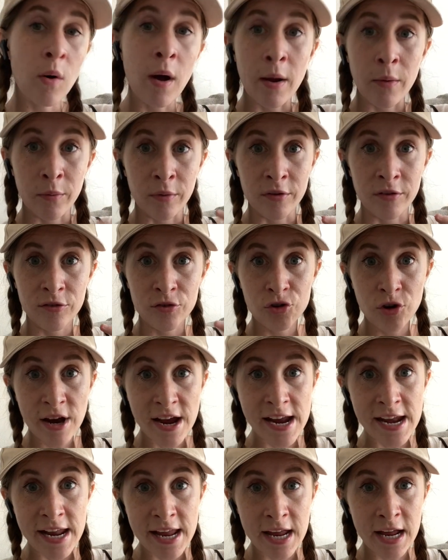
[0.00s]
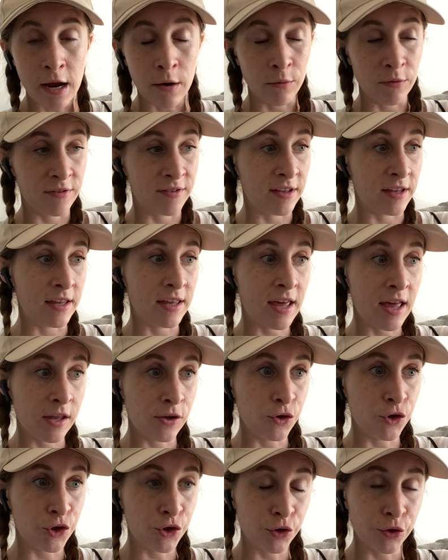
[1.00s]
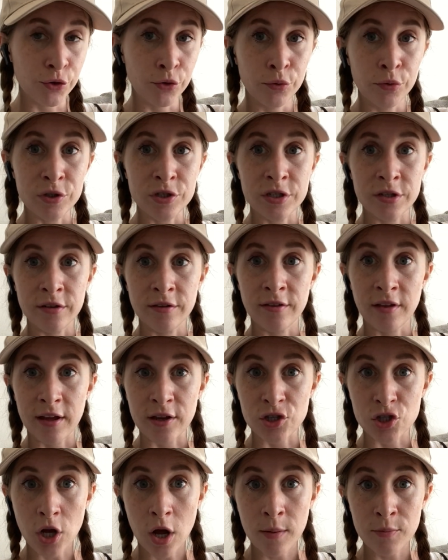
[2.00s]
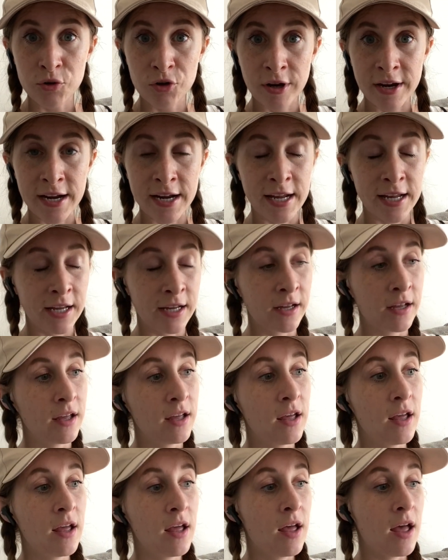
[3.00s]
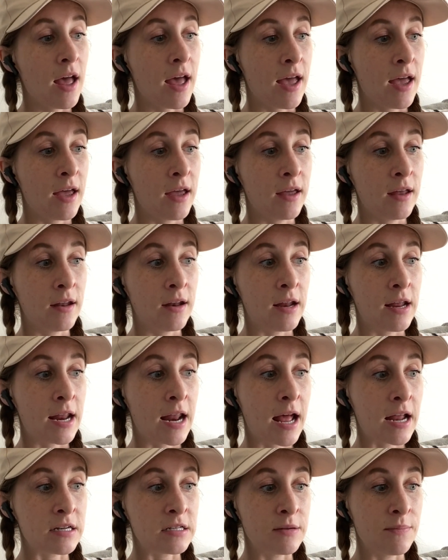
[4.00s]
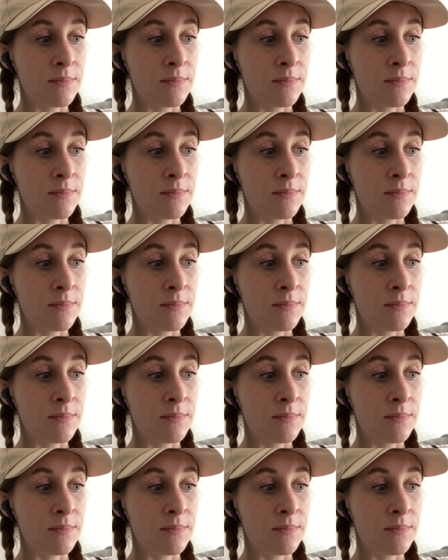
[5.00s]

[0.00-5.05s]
I was training, I was in Kenshu, which is like job training, and it had to